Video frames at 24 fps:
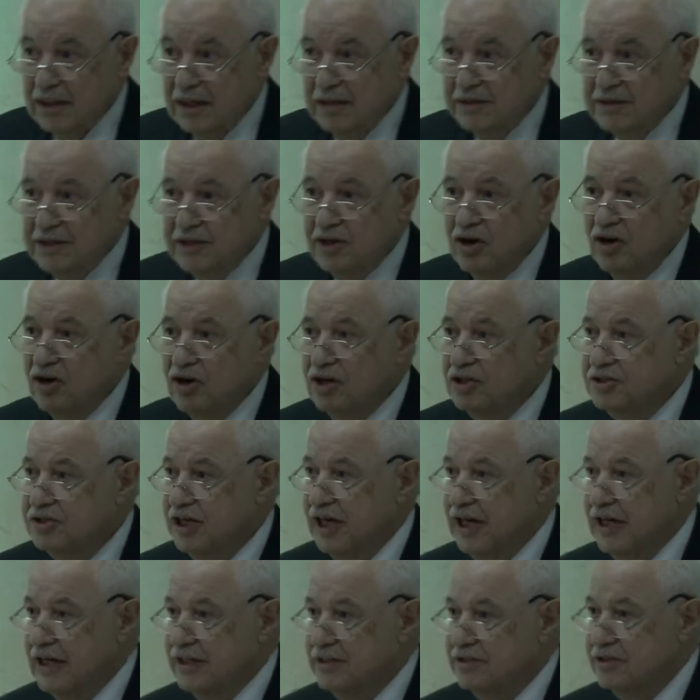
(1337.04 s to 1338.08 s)
In the knowledge
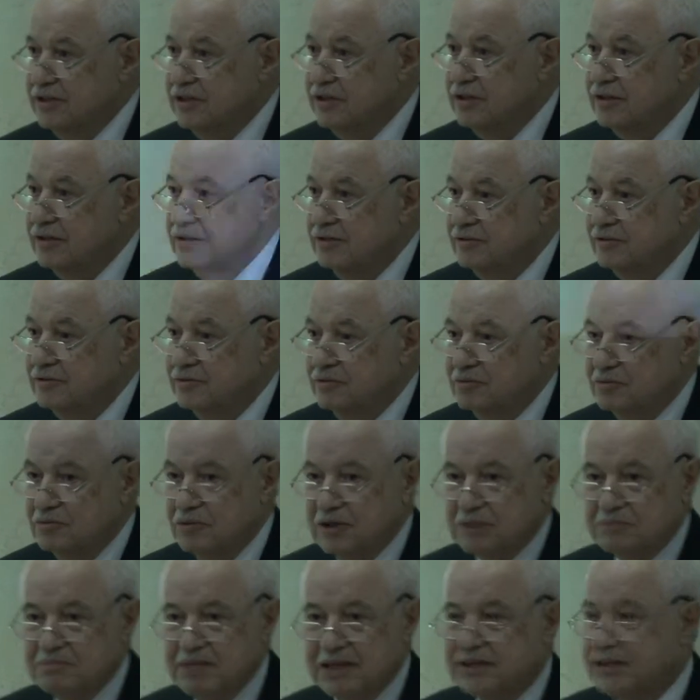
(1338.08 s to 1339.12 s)
age,
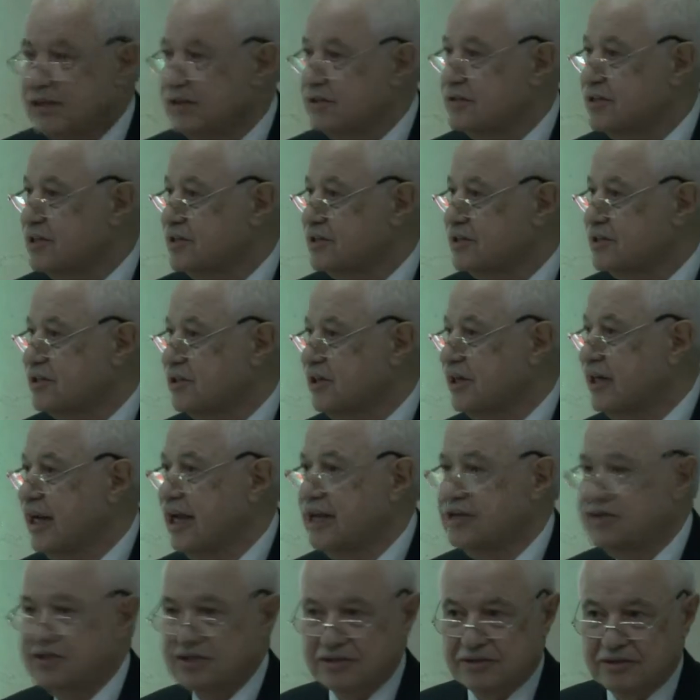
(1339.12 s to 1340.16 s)
what matters is
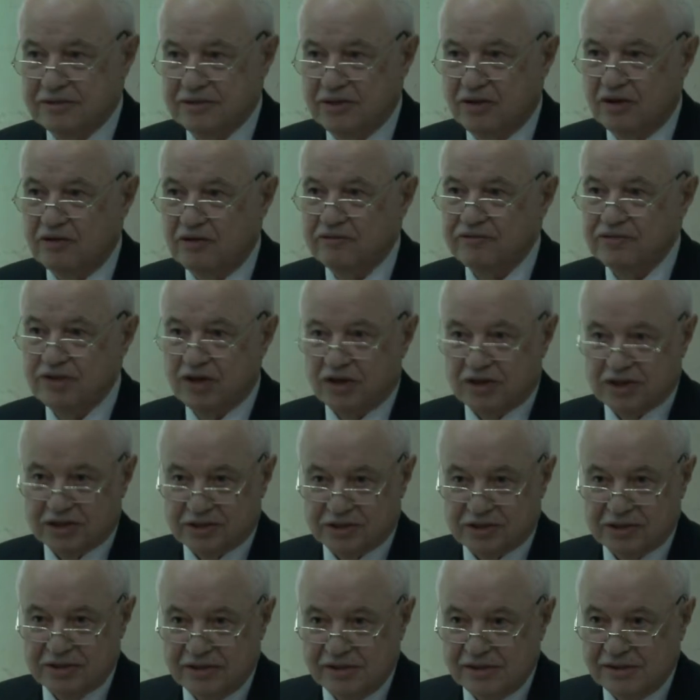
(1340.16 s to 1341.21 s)
creation of
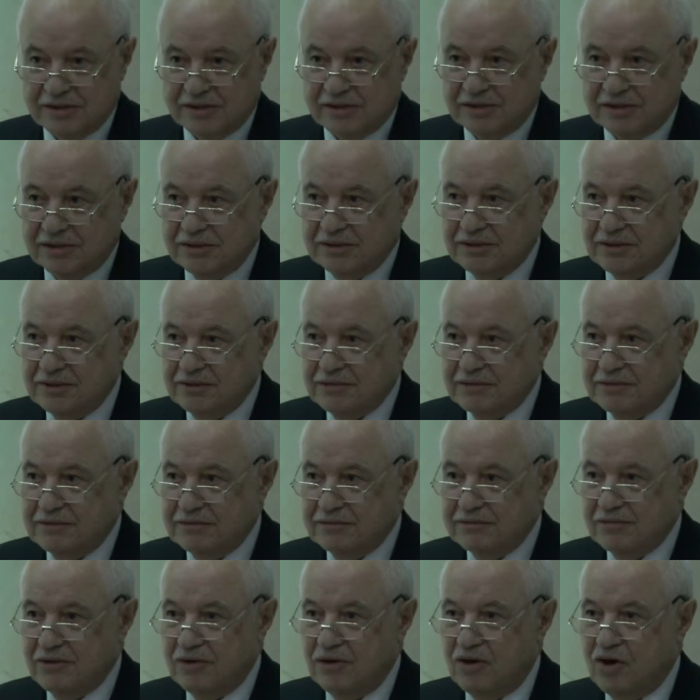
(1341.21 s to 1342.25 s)
knowledge.
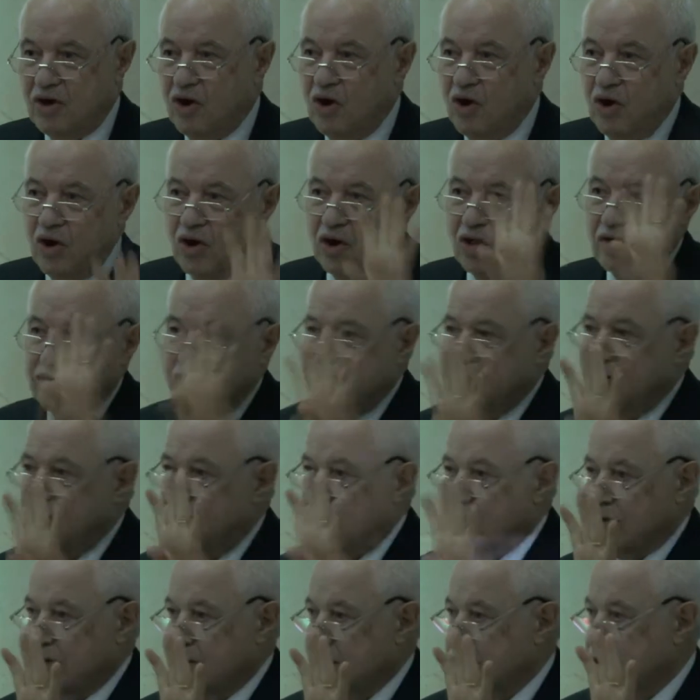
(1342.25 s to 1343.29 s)
All
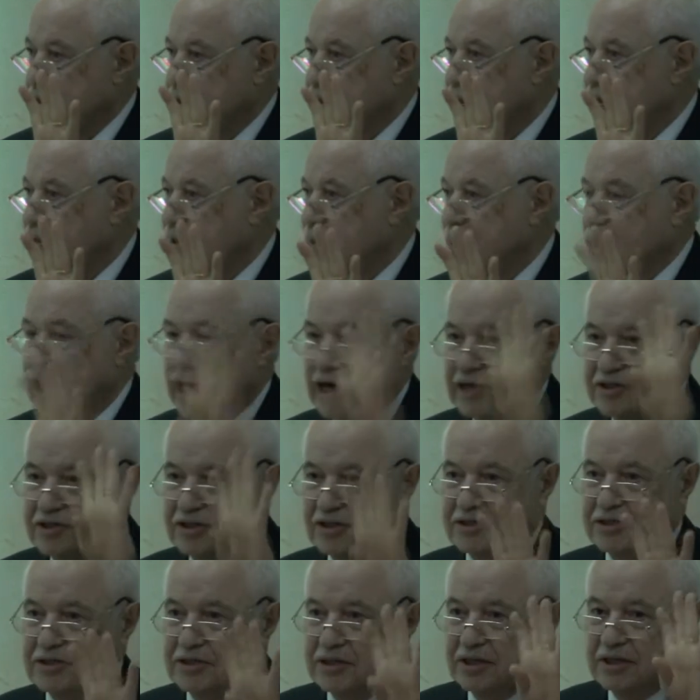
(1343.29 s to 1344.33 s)
four
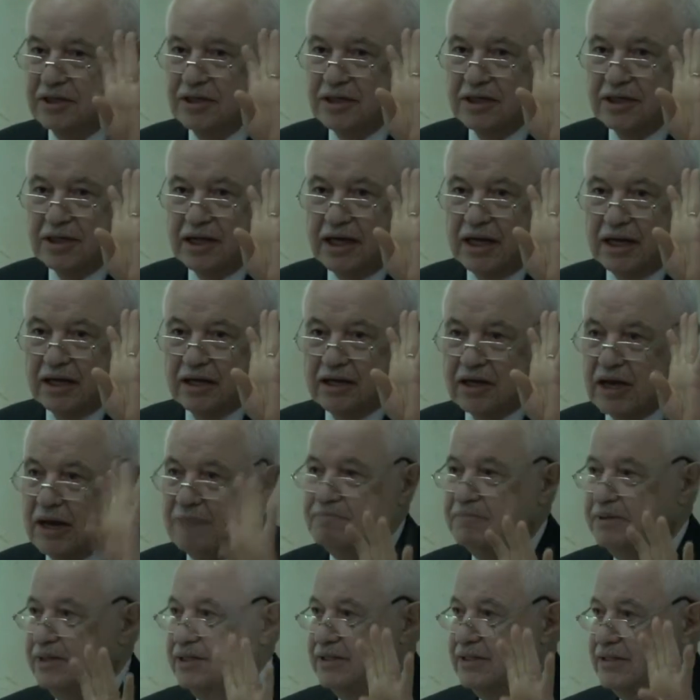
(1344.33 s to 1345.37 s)
largest
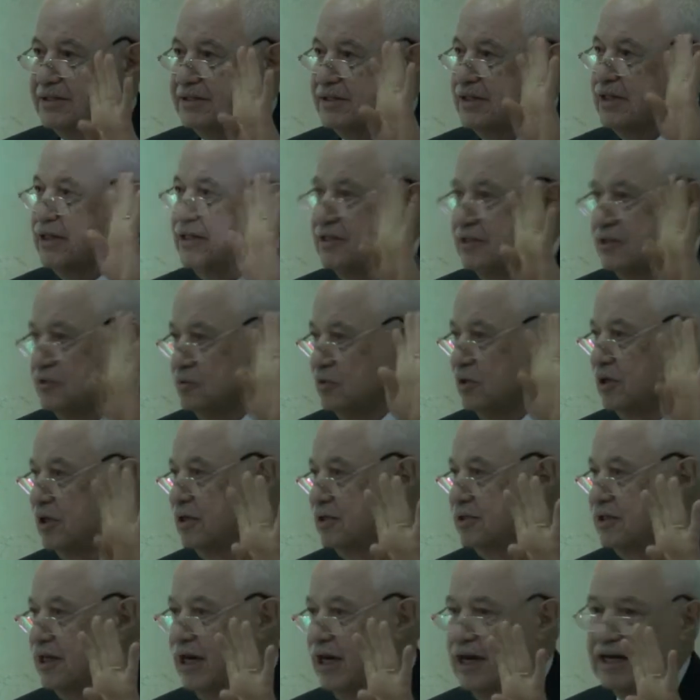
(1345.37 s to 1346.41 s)
companies in the
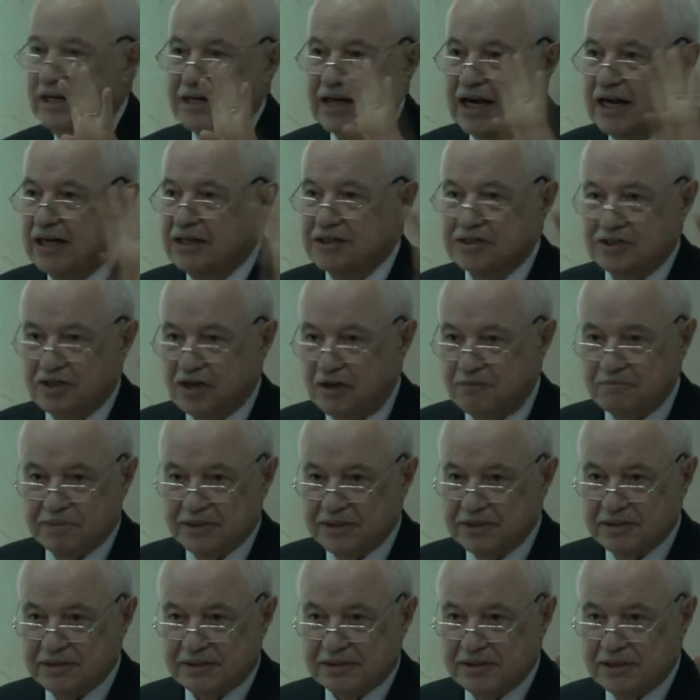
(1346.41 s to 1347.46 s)
world are knowledge
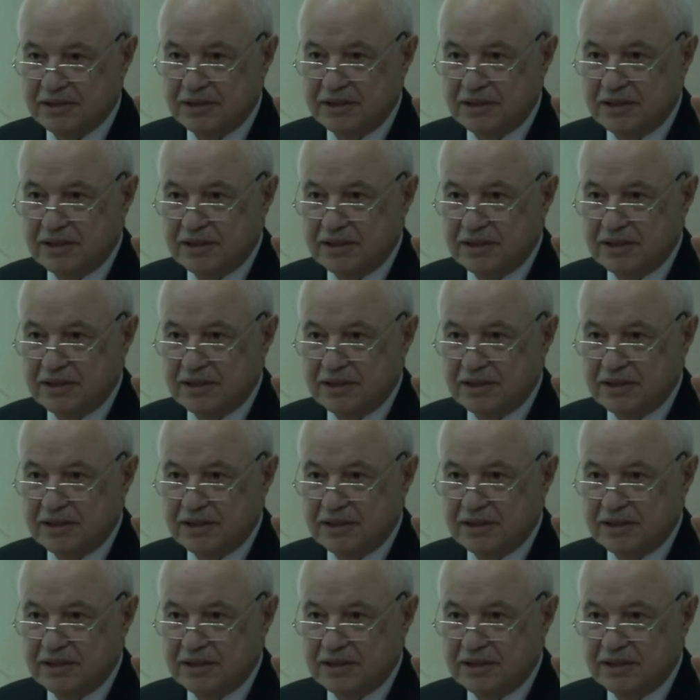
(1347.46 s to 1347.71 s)
companies.